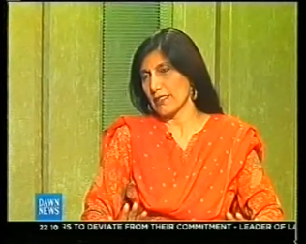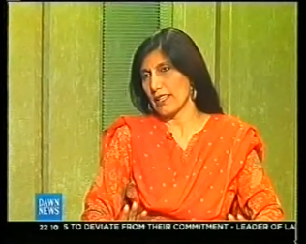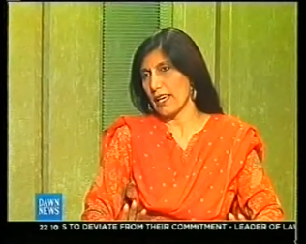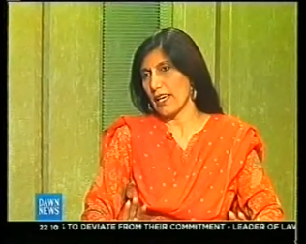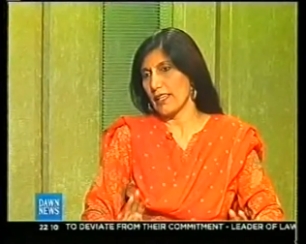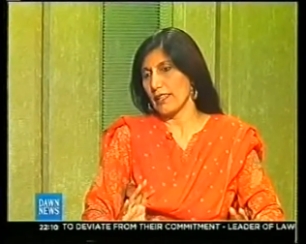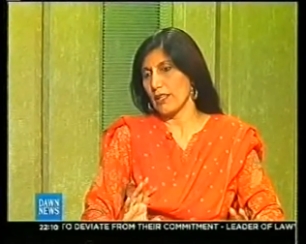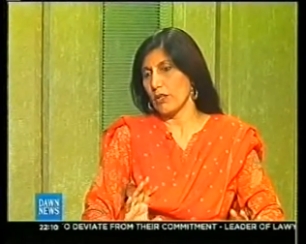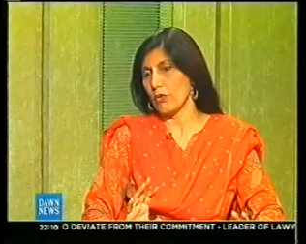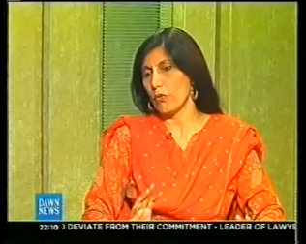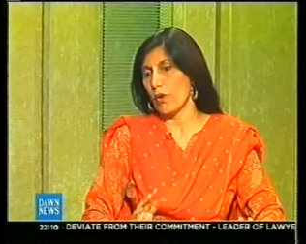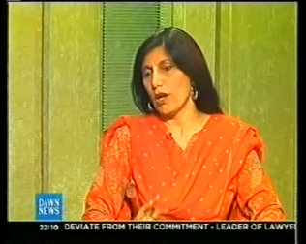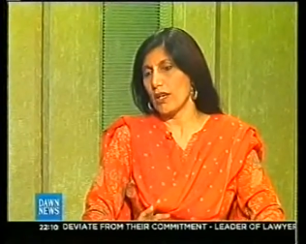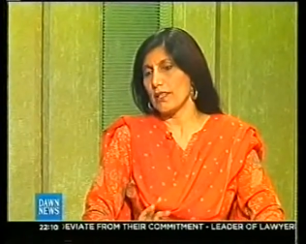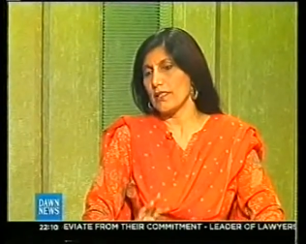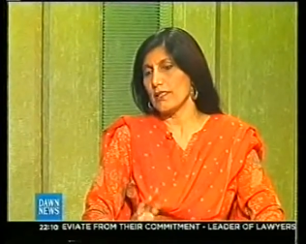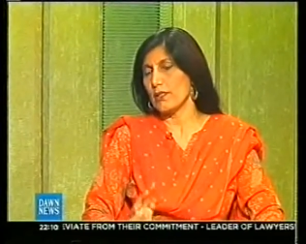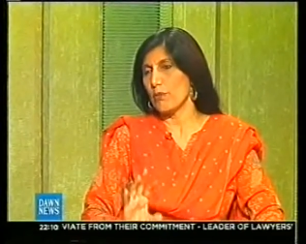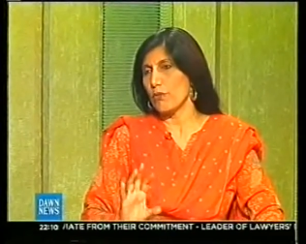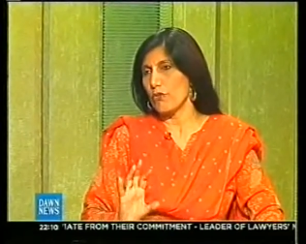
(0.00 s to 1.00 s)
I think one is
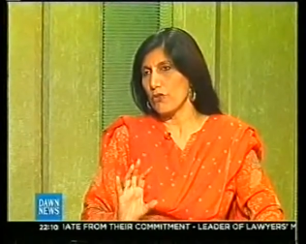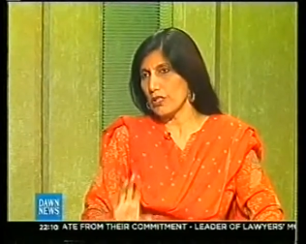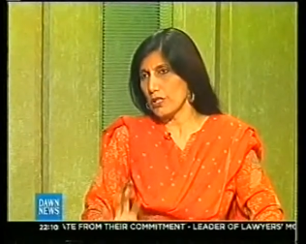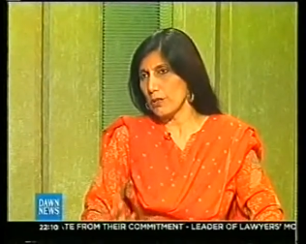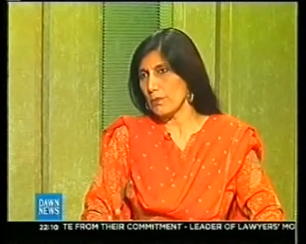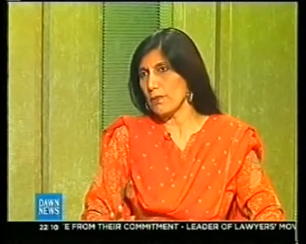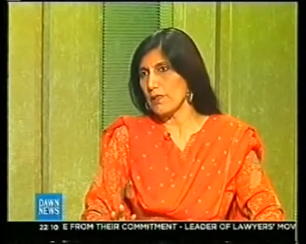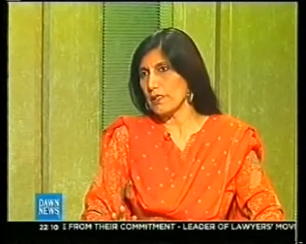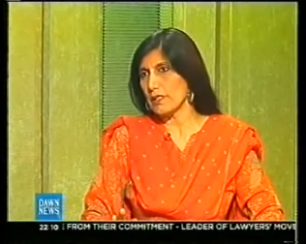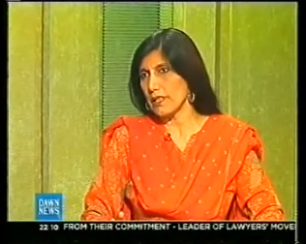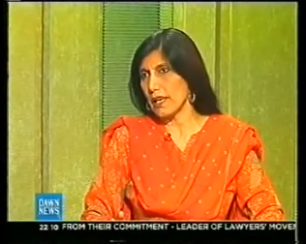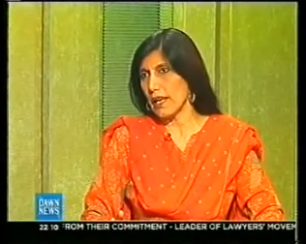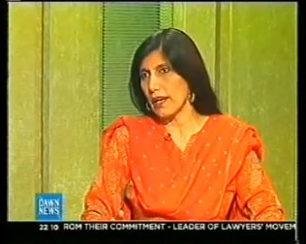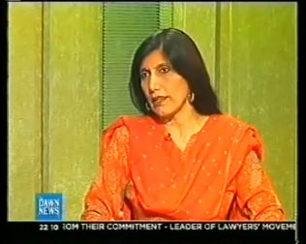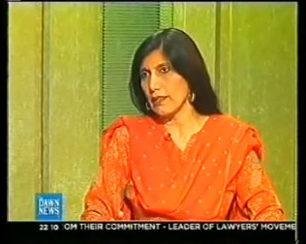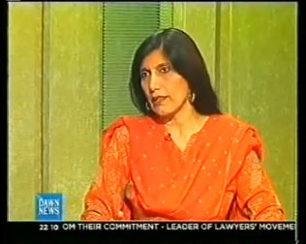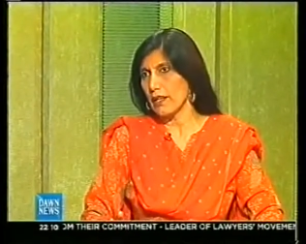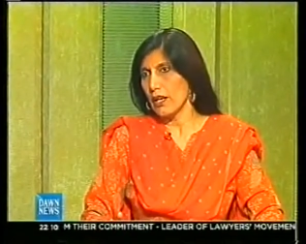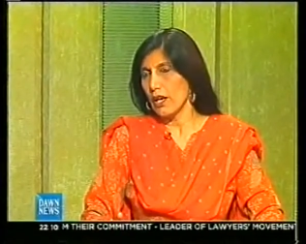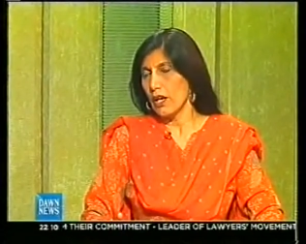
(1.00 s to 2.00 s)
a principle stand
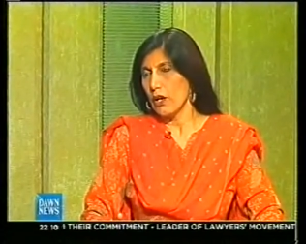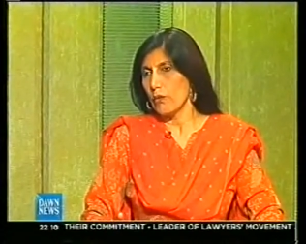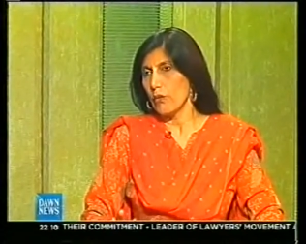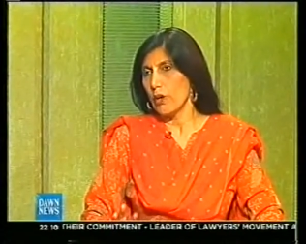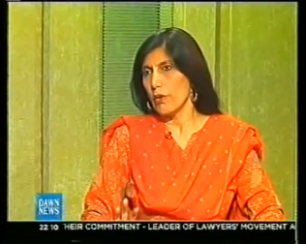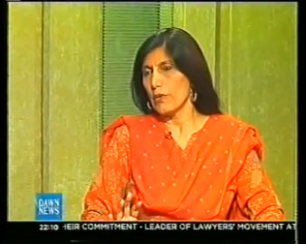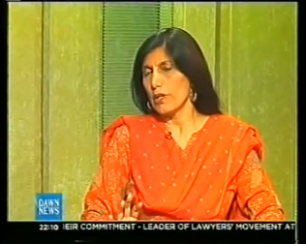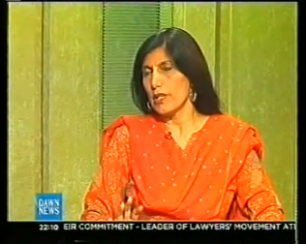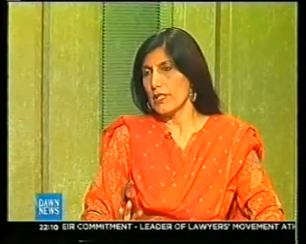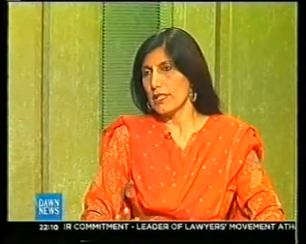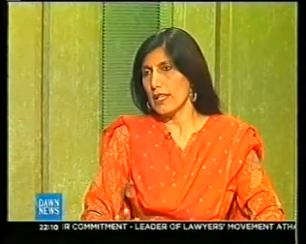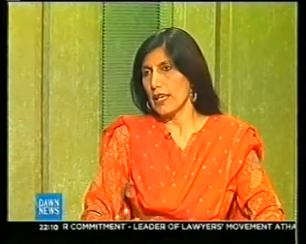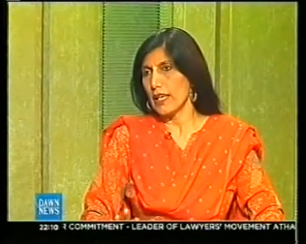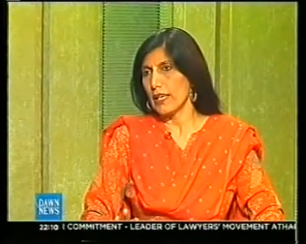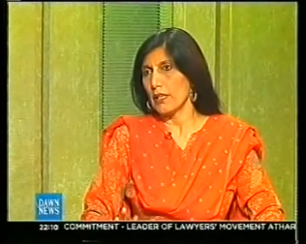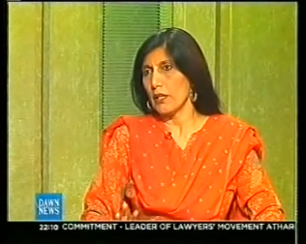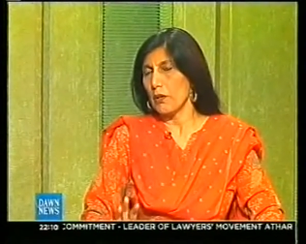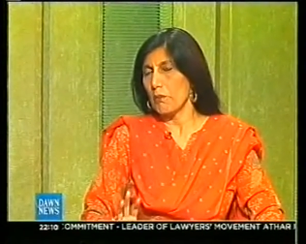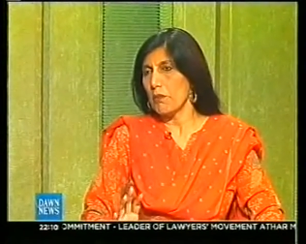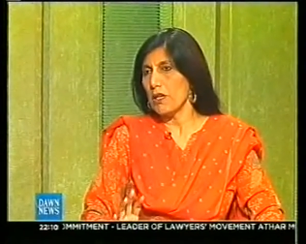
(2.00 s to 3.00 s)
where we are saying
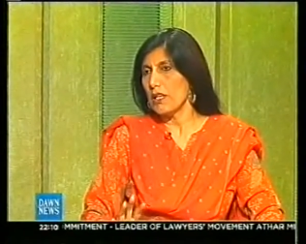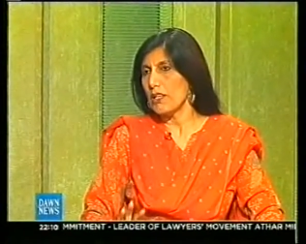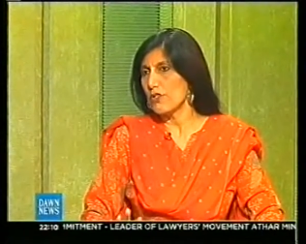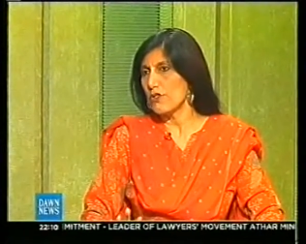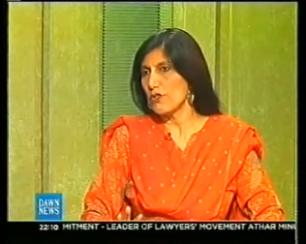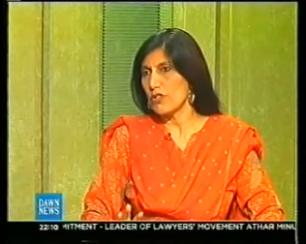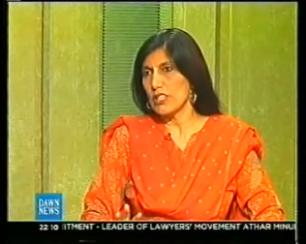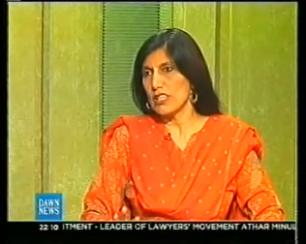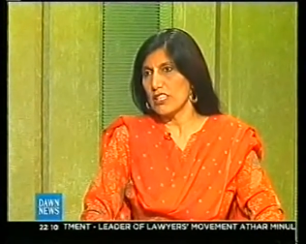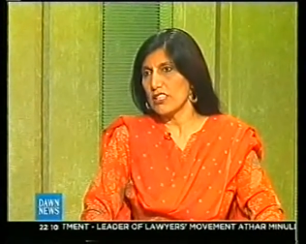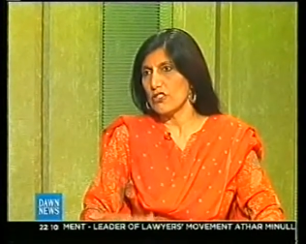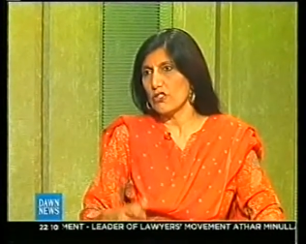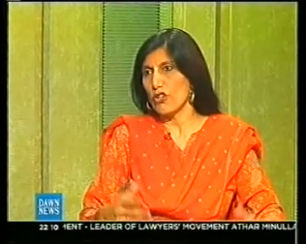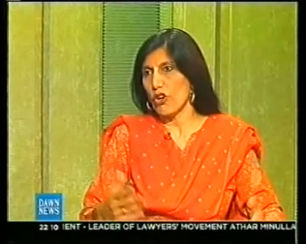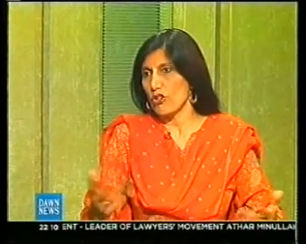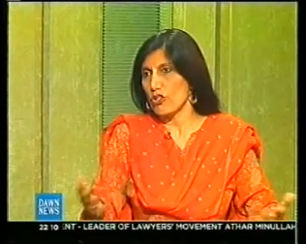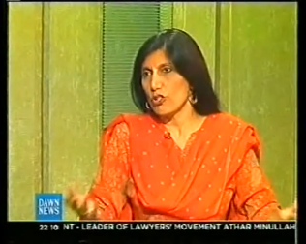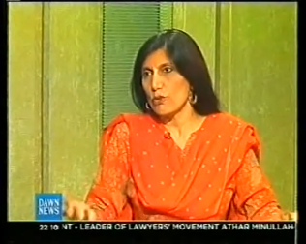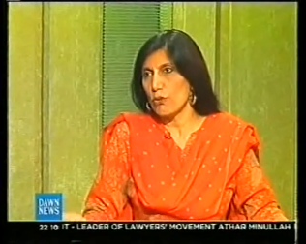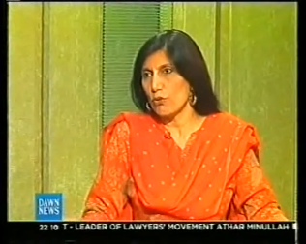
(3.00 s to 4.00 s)
military is not
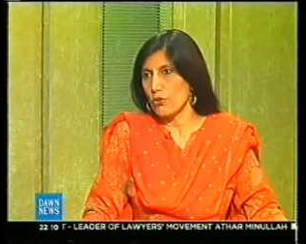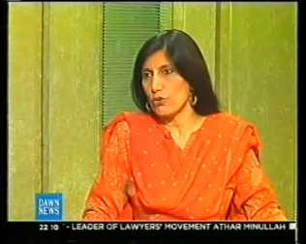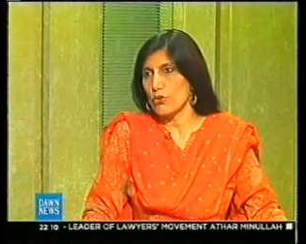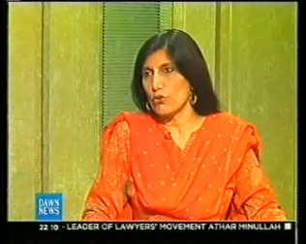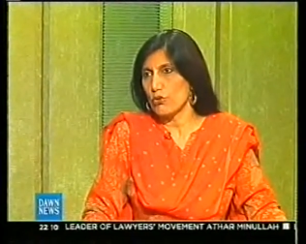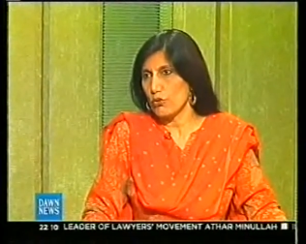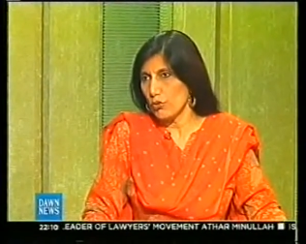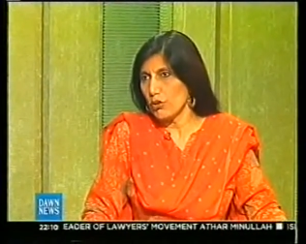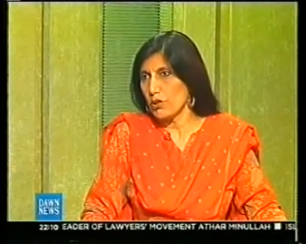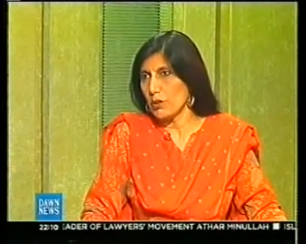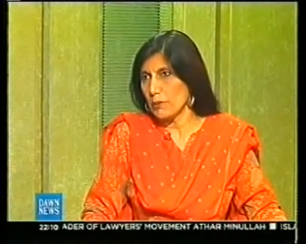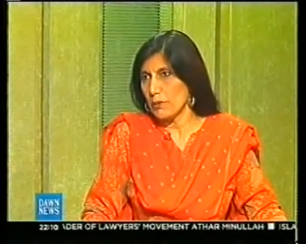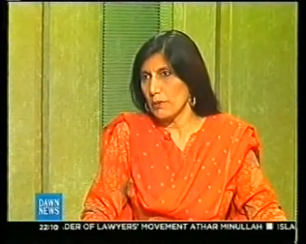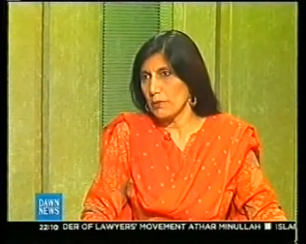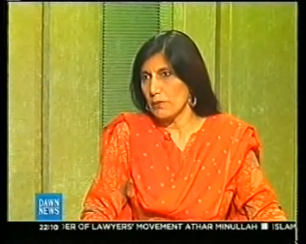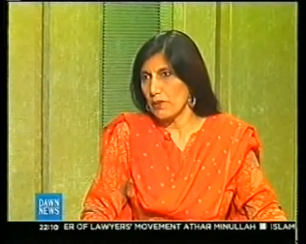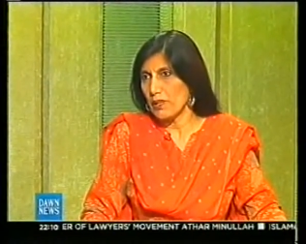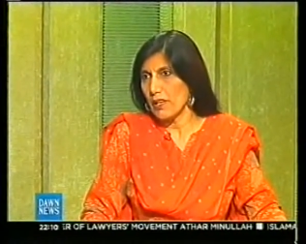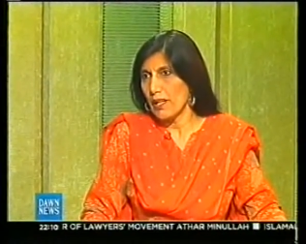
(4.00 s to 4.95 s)
supposed to rule the people.